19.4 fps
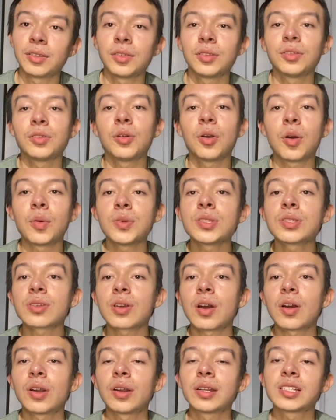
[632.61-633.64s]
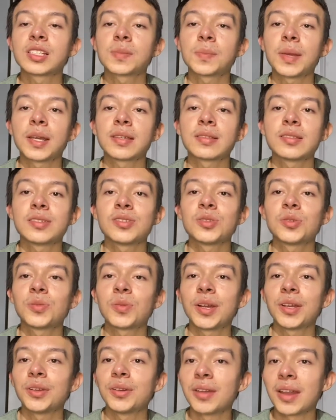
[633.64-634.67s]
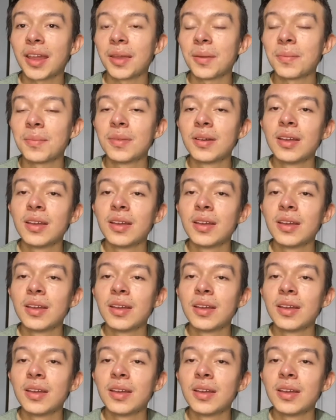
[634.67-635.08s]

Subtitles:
you always are expected to write your name.